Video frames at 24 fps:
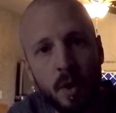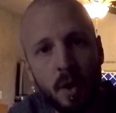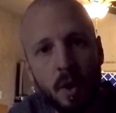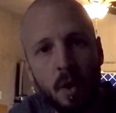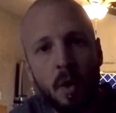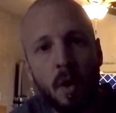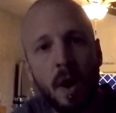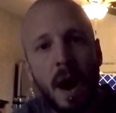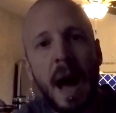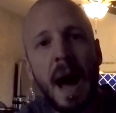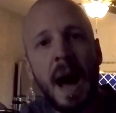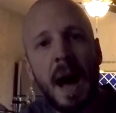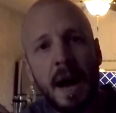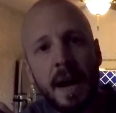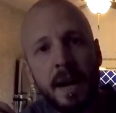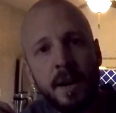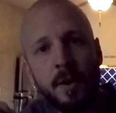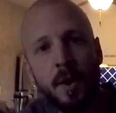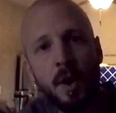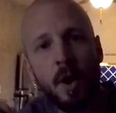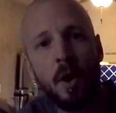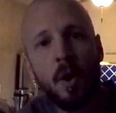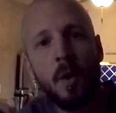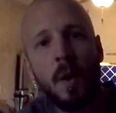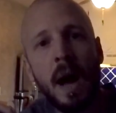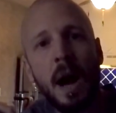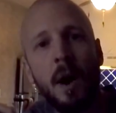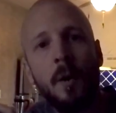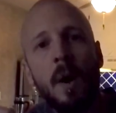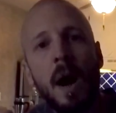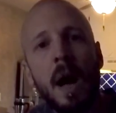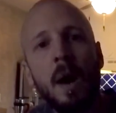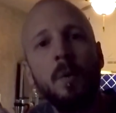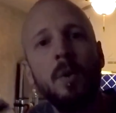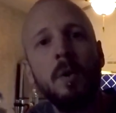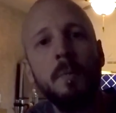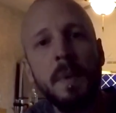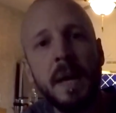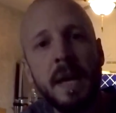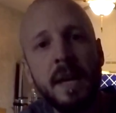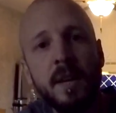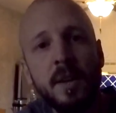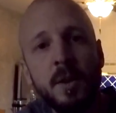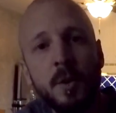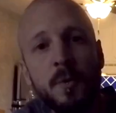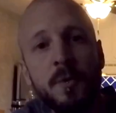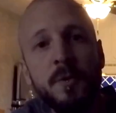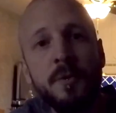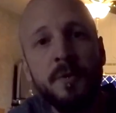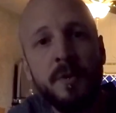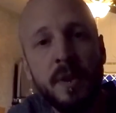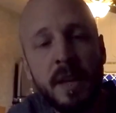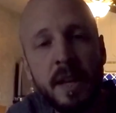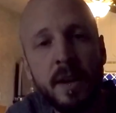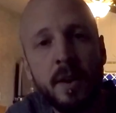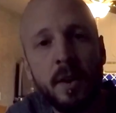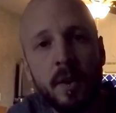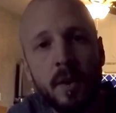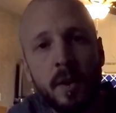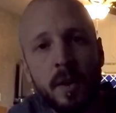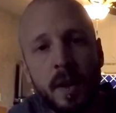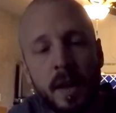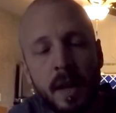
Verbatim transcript: or I know how I will make you feel